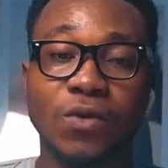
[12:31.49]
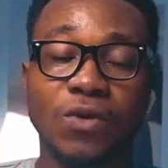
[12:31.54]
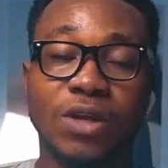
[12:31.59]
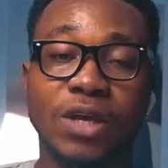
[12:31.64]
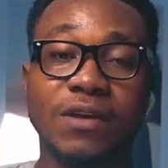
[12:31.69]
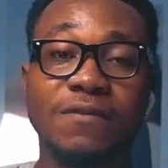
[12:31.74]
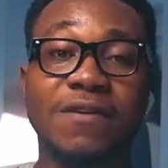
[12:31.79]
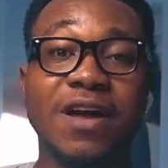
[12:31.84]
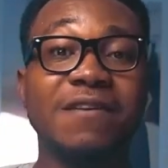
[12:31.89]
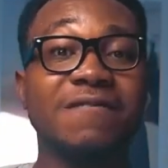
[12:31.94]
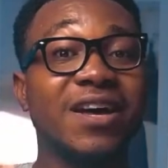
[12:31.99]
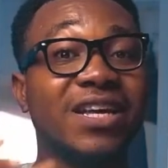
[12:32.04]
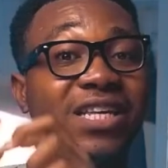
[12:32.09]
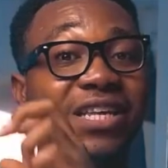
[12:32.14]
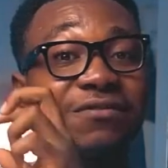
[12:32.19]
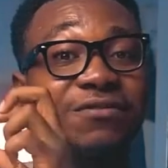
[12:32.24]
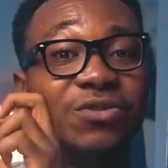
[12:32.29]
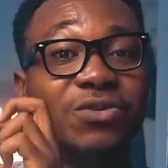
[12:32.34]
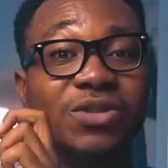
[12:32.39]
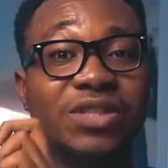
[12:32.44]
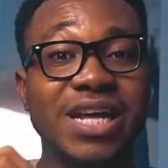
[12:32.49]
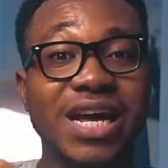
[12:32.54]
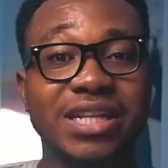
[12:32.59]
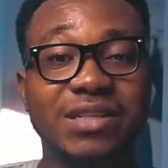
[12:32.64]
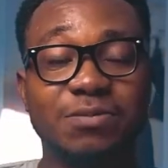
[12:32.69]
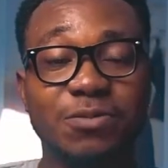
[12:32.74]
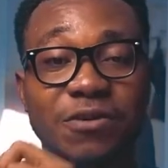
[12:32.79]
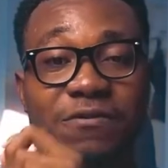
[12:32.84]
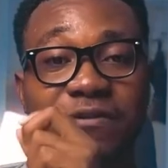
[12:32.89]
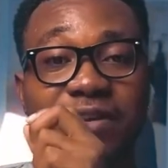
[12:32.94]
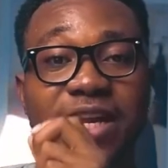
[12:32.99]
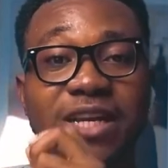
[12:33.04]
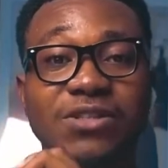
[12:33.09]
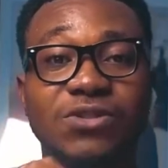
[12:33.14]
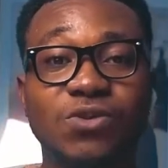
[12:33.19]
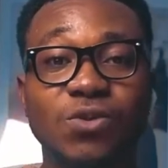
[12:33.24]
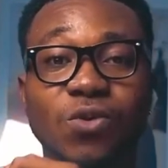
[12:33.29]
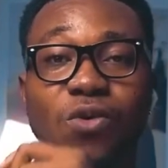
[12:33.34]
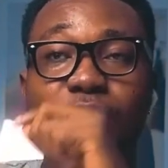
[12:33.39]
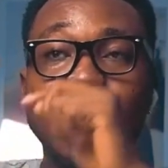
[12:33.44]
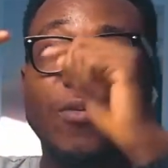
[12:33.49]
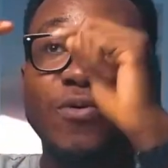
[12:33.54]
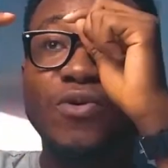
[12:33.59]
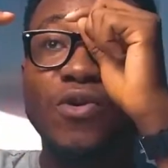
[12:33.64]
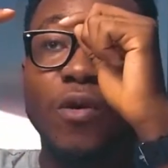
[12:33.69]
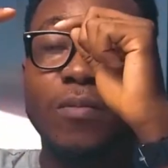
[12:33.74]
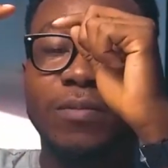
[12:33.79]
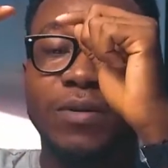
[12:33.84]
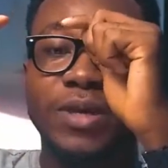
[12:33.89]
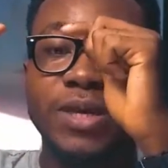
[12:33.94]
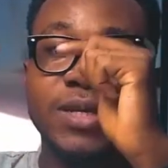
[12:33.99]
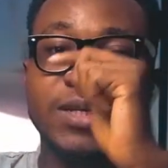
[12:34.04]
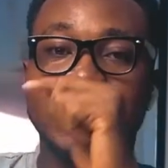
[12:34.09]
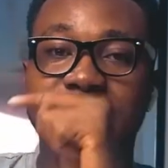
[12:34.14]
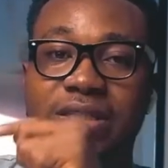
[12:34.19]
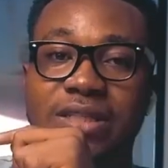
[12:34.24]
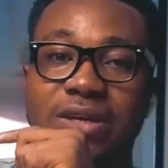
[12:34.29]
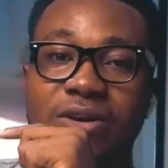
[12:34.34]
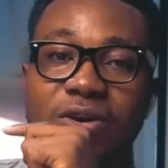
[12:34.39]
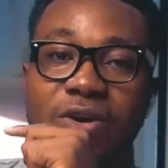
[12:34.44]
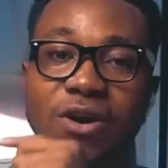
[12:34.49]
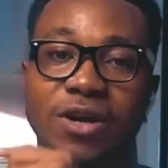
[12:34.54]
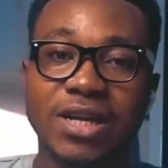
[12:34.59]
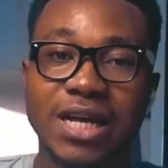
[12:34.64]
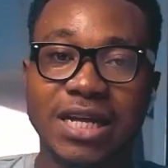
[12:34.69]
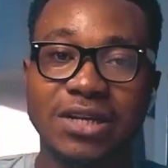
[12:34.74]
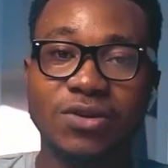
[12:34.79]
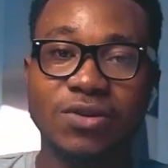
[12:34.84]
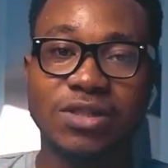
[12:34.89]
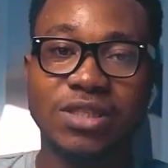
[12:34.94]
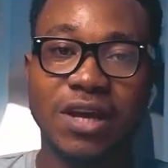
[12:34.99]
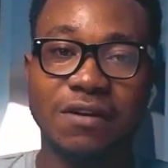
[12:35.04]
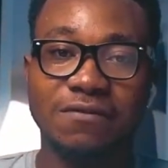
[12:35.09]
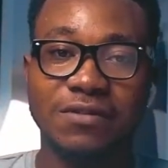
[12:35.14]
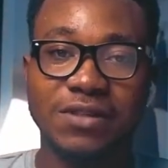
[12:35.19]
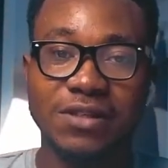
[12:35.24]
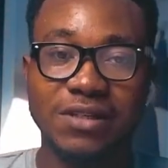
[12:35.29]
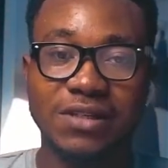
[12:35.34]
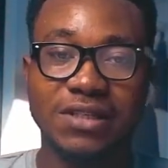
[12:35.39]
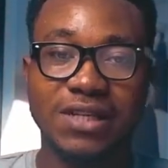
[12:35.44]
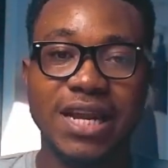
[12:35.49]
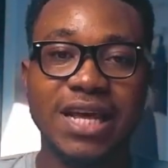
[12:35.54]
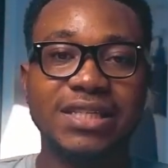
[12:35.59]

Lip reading: okay, Fiverr gives you that privilege to open up gigs under those services.